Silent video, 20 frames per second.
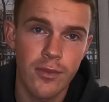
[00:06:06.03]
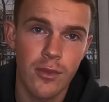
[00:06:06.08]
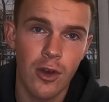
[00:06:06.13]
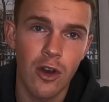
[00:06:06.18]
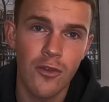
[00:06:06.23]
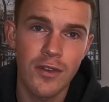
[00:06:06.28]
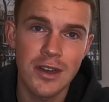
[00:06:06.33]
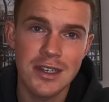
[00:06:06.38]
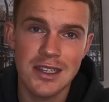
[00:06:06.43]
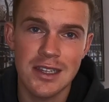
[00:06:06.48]

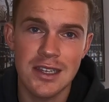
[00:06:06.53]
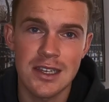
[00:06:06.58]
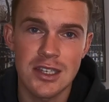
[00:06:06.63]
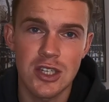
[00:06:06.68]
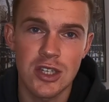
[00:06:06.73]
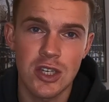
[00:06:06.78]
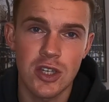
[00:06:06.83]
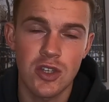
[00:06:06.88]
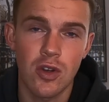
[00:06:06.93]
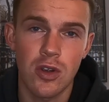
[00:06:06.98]
Obviously this
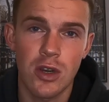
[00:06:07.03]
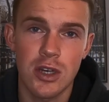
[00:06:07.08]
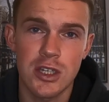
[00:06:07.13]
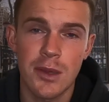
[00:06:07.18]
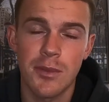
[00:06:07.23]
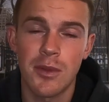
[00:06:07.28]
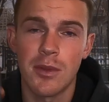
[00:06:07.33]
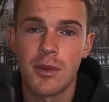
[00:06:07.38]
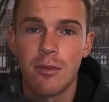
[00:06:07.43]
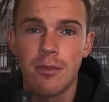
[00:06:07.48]
is a soccer
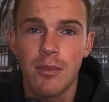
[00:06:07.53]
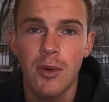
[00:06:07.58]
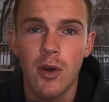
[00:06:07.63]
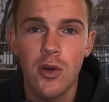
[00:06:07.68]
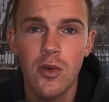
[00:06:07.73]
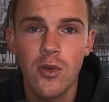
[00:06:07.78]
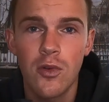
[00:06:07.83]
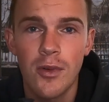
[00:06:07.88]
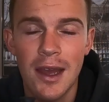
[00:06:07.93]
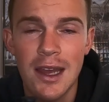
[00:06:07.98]
supplement
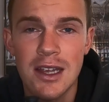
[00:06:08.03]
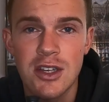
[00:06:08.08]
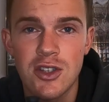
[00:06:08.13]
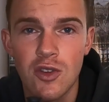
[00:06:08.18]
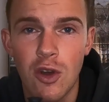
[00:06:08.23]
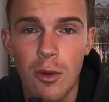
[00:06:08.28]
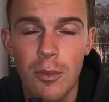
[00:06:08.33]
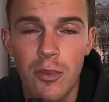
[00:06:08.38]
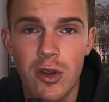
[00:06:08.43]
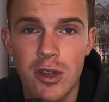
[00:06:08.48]
bottle, it's
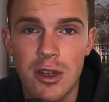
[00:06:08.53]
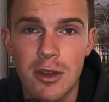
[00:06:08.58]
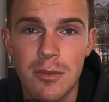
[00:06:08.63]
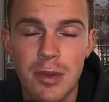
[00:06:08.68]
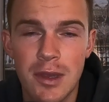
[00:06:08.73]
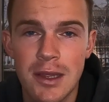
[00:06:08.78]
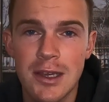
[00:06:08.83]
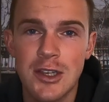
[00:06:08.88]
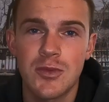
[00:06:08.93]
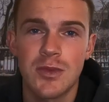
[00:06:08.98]
not product
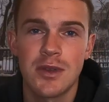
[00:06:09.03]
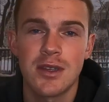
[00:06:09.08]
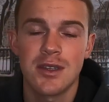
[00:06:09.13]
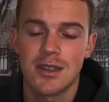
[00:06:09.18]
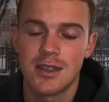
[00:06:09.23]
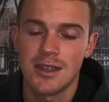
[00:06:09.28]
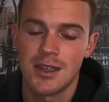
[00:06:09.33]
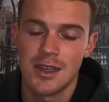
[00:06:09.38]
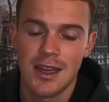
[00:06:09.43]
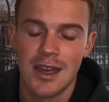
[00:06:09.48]
placement,
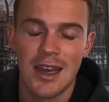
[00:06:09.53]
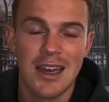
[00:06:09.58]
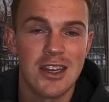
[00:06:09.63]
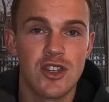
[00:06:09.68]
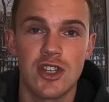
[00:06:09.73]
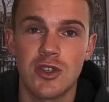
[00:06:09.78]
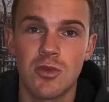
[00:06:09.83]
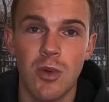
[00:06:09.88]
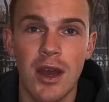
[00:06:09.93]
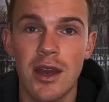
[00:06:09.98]
it's
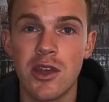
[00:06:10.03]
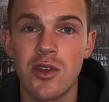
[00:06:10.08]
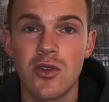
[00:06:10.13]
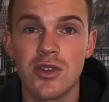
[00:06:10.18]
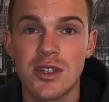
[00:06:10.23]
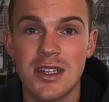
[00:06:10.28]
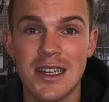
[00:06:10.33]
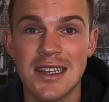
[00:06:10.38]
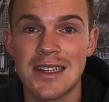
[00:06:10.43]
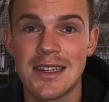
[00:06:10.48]
just what I
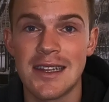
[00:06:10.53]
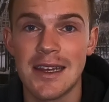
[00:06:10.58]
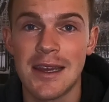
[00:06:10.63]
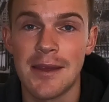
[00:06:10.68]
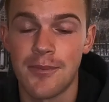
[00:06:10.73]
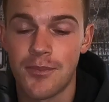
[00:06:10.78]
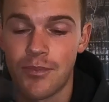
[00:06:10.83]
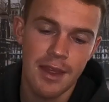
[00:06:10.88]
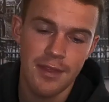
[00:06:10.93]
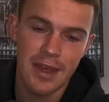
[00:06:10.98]
use day to day.